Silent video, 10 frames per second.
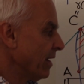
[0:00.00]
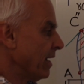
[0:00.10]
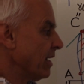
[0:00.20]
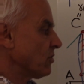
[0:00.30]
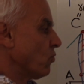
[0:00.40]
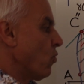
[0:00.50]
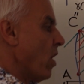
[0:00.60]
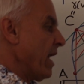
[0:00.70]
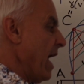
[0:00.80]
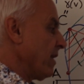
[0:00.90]
is
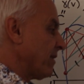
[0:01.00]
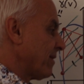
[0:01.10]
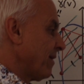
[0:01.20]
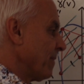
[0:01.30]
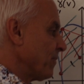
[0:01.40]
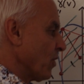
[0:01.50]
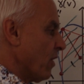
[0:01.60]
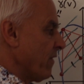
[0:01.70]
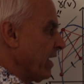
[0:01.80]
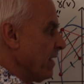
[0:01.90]
1/8
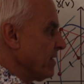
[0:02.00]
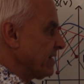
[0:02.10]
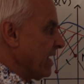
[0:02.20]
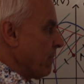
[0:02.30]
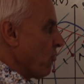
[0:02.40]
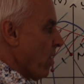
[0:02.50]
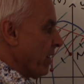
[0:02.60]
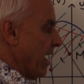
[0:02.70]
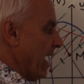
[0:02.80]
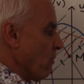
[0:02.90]
of, again, the same
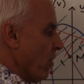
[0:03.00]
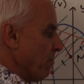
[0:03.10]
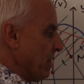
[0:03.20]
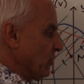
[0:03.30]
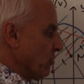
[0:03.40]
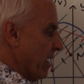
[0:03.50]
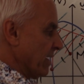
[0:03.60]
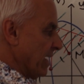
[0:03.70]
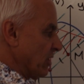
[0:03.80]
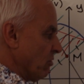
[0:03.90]
quantity A1B2
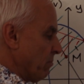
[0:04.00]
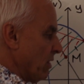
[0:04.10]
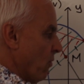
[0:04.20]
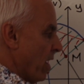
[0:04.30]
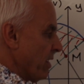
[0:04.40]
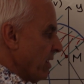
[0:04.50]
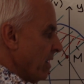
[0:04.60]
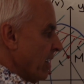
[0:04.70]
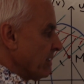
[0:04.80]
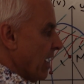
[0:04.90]
minus A2B1
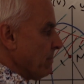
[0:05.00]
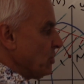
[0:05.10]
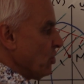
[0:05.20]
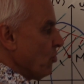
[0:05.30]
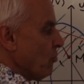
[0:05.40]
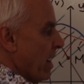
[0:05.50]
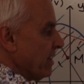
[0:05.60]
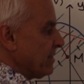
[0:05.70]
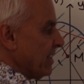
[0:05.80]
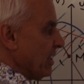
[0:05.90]
times u
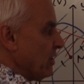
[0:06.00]
minus t